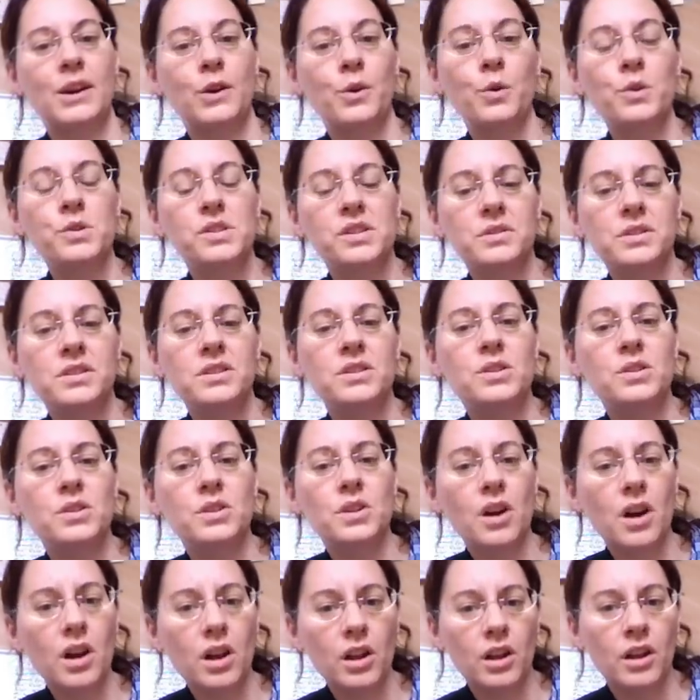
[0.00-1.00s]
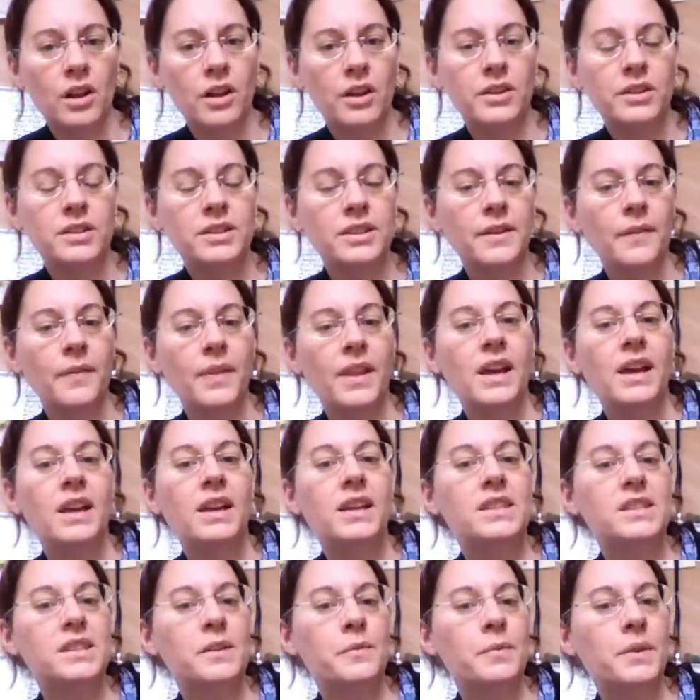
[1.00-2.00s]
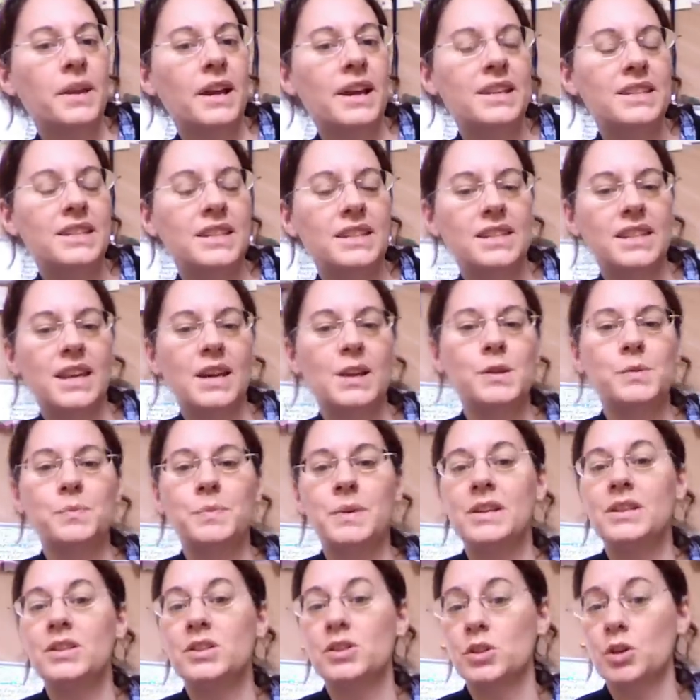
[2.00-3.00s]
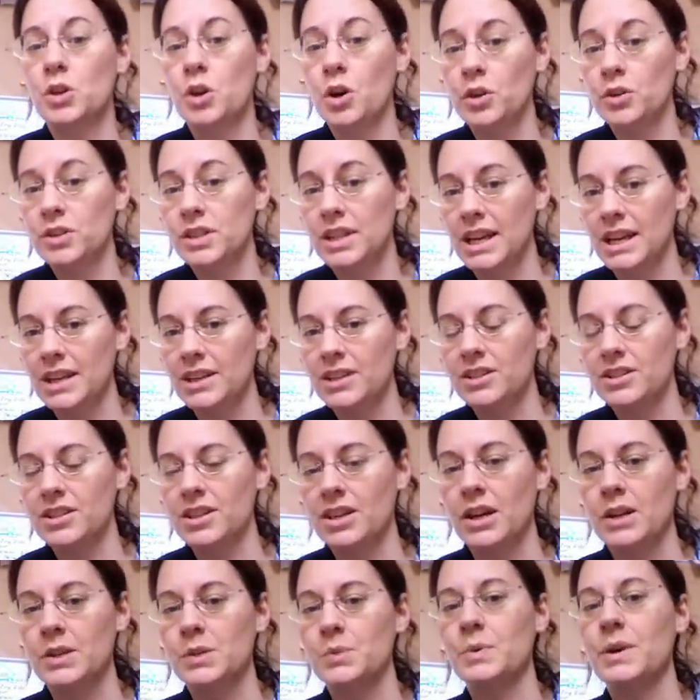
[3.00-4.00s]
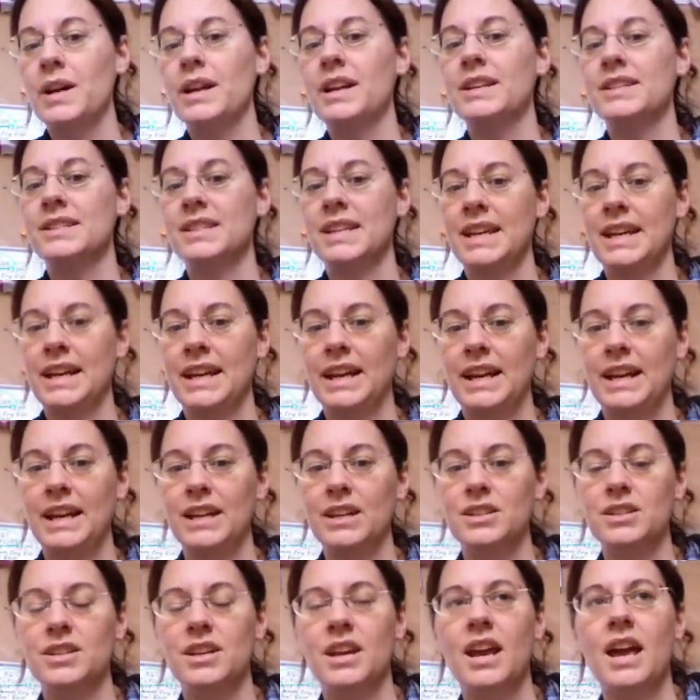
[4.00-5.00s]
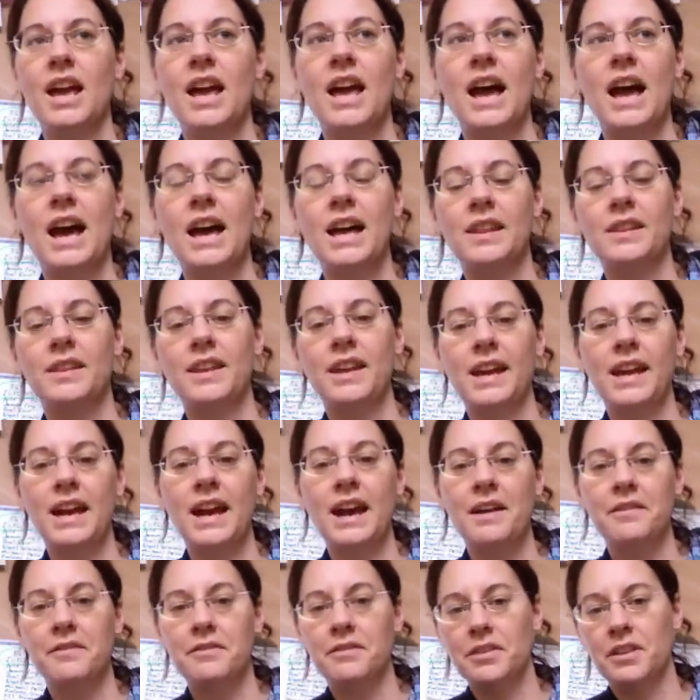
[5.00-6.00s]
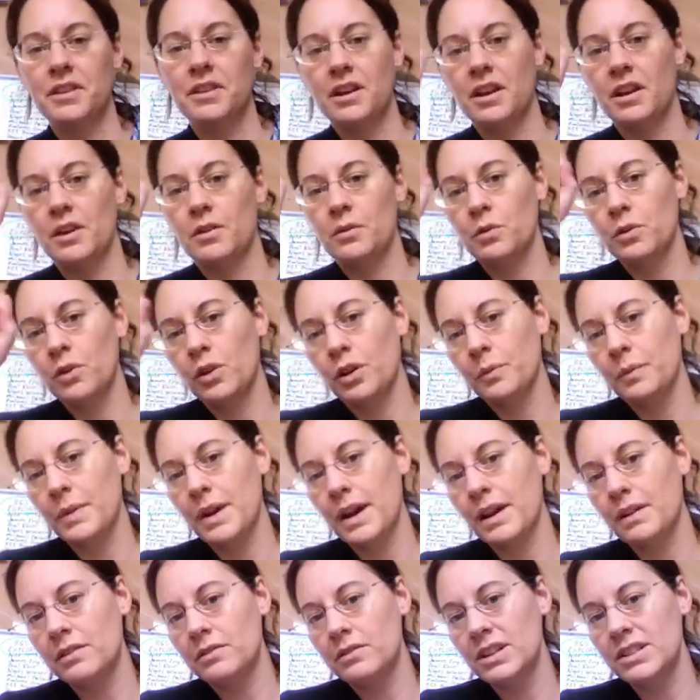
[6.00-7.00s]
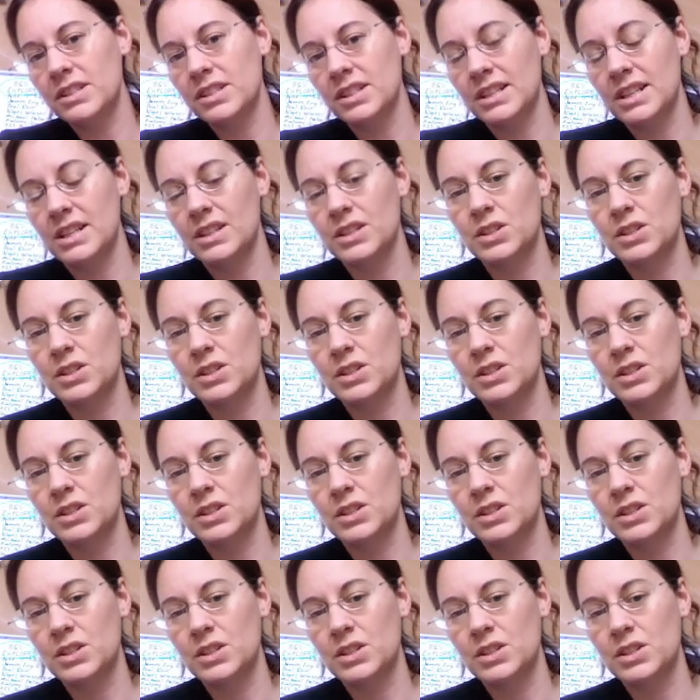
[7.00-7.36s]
also in Scotland, some places they speak Scottish as well as English, and they have the Royal Mail written in